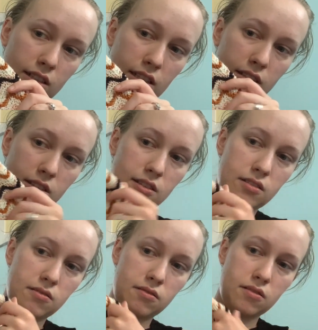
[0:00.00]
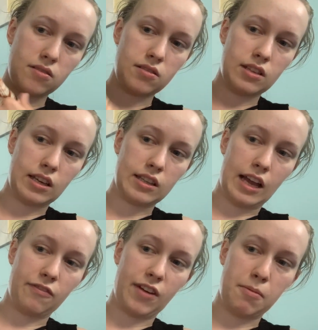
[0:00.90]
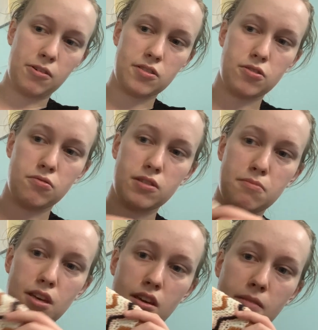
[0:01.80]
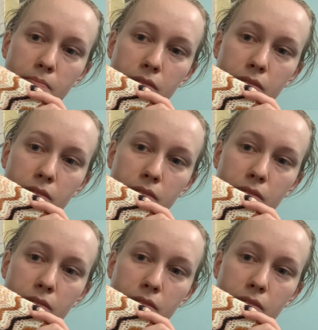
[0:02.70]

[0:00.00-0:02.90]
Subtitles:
it's like that fabric suits me,